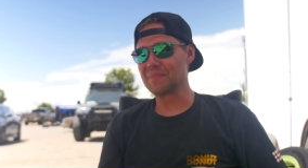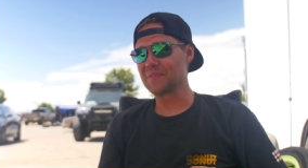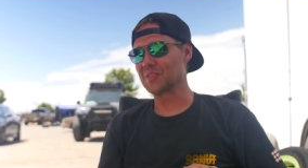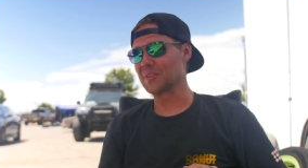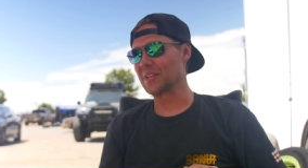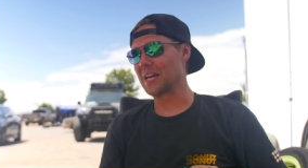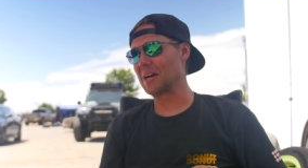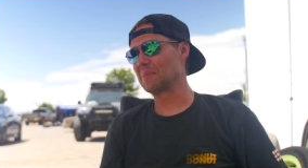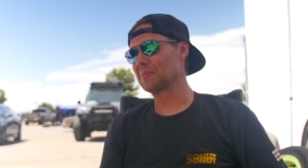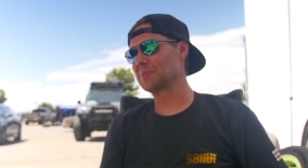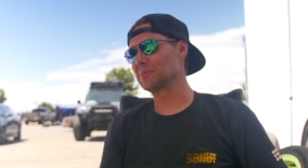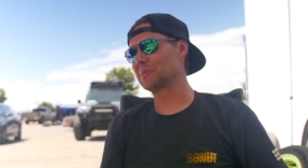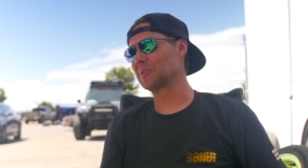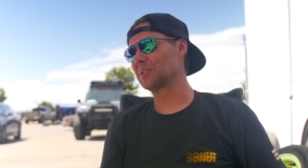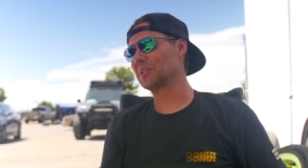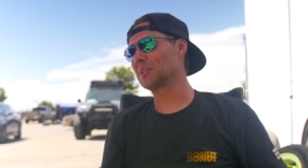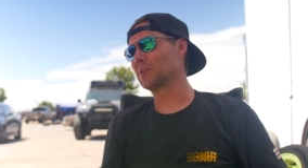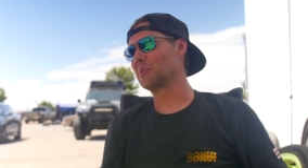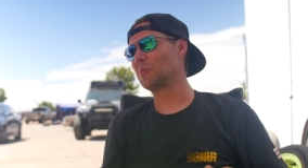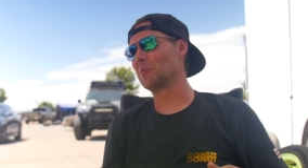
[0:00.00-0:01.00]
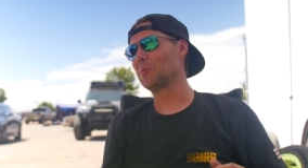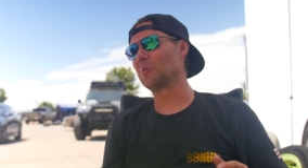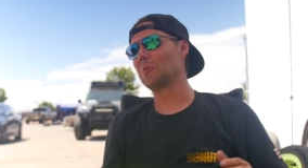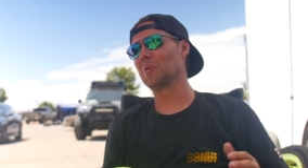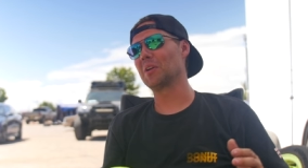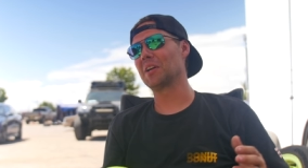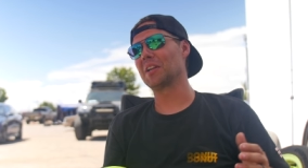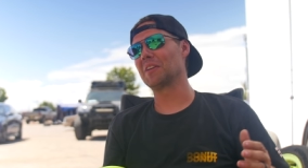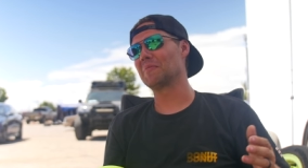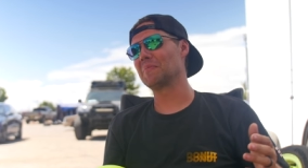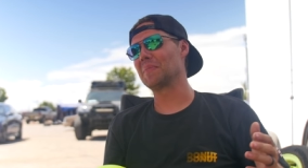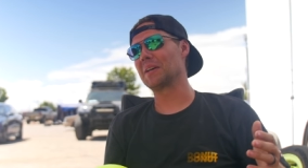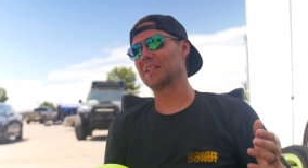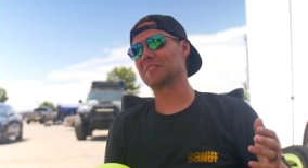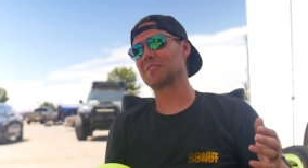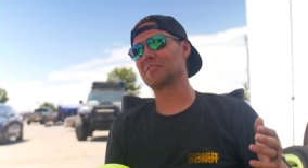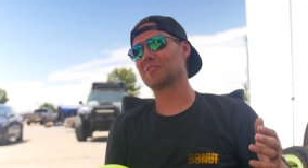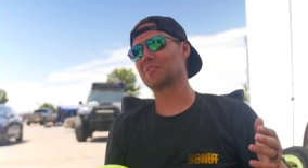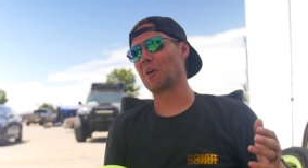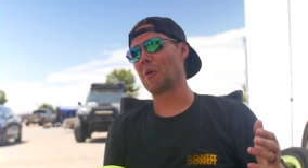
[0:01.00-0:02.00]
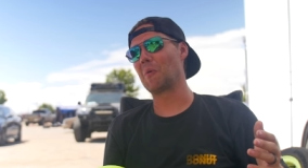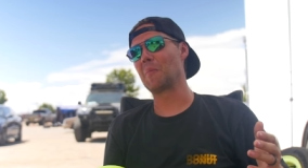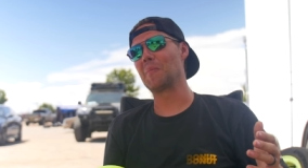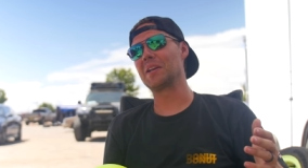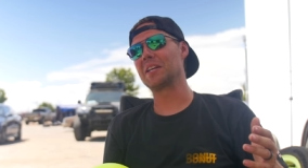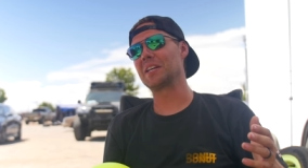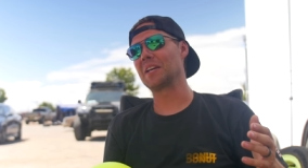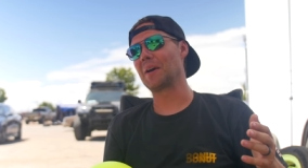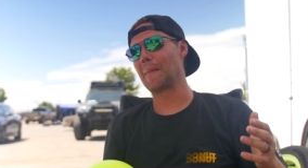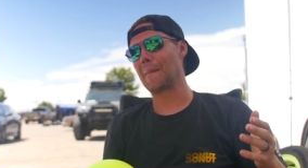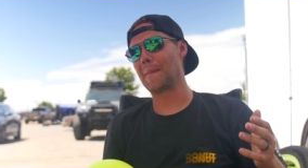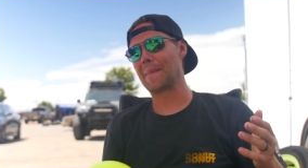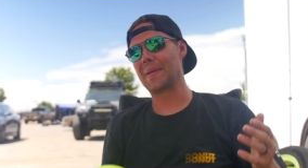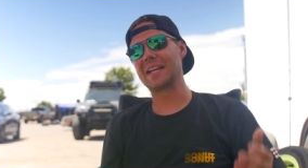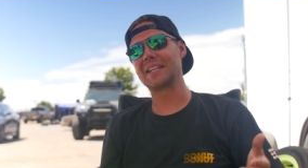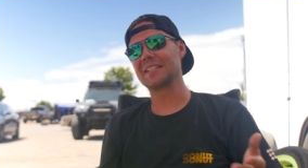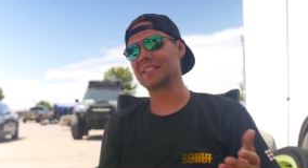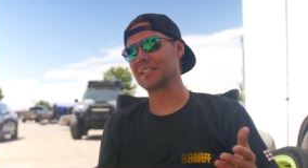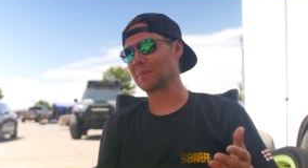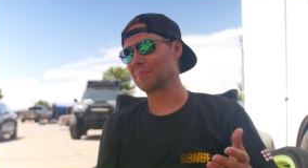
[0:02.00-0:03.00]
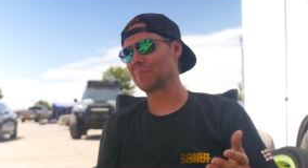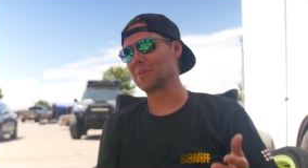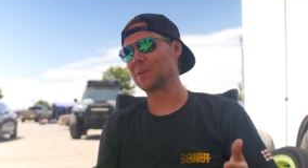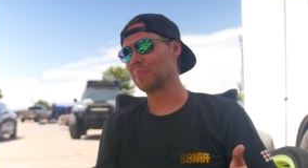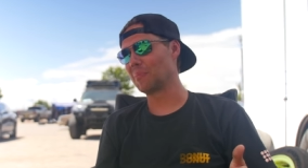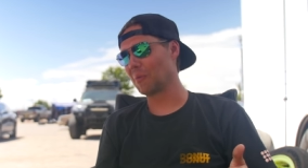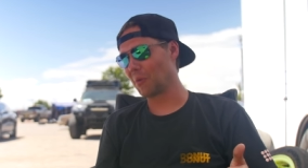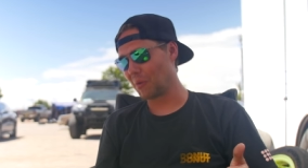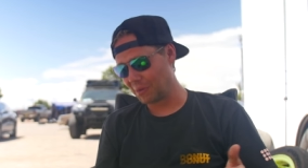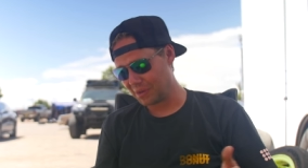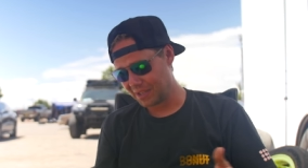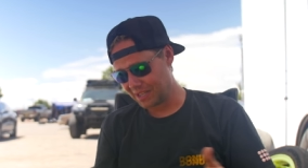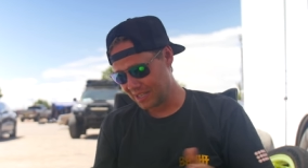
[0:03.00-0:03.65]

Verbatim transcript: so that was really cool and I've met so many amazing people.